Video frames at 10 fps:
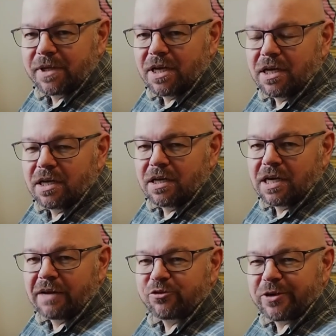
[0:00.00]

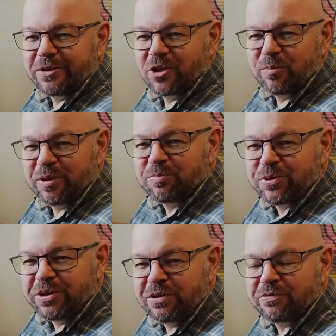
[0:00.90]
I've tried to keep it
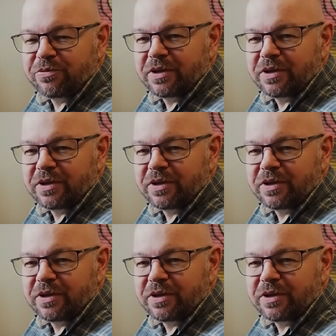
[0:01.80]
brief.